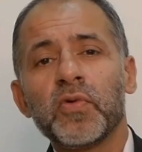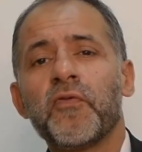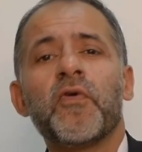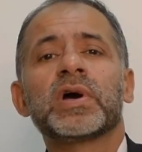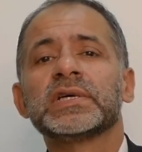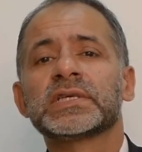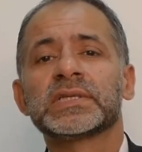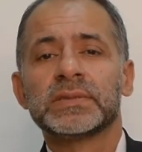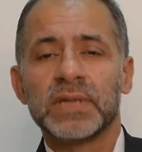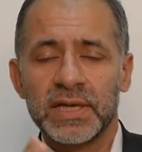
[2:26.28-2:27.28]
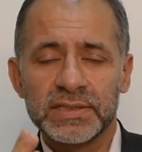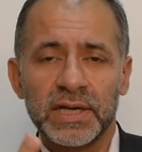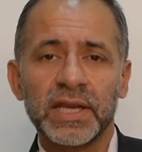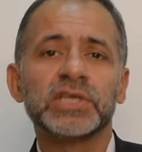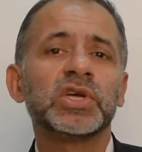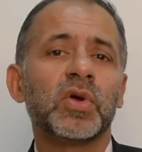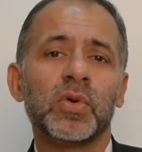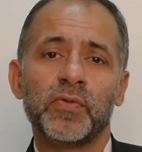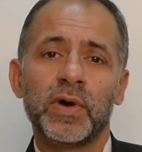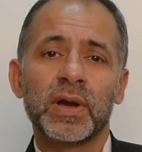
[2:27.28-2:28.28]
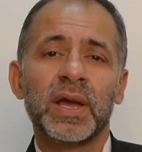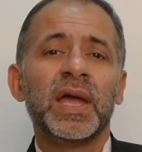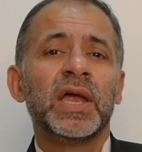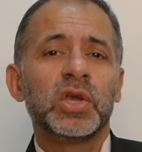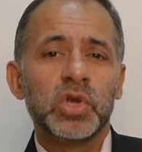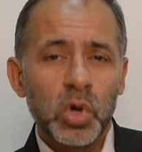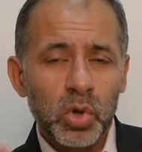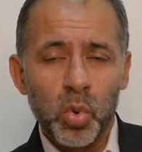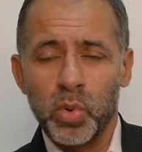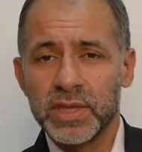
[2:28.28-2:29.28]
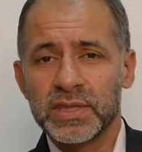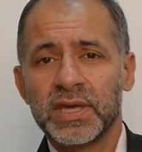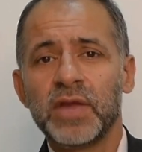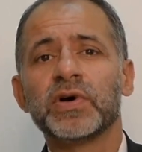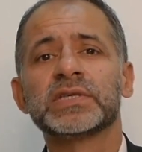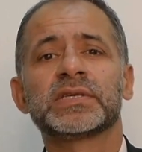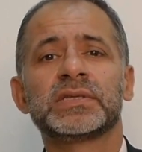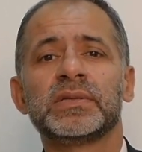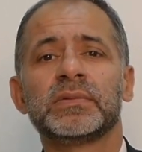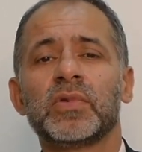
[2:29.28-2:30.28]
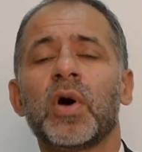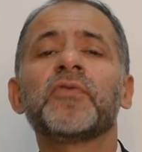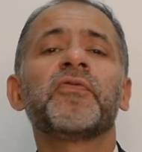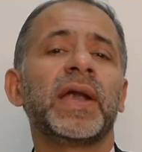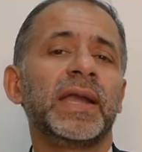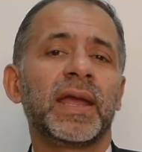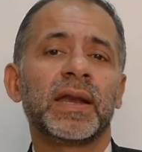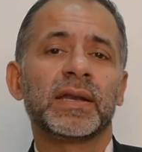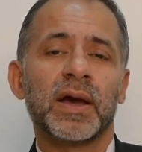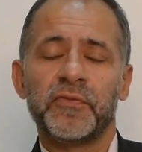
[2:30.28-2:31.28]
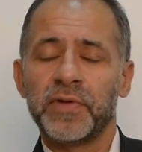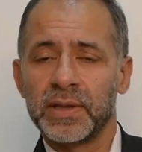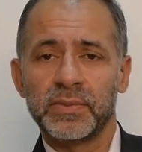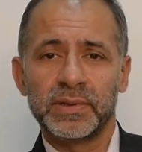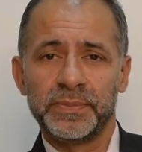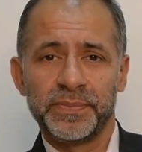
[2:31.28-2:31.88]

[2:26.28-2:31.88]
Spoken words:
focus his attention on work, due to which he was not finding it comfortable.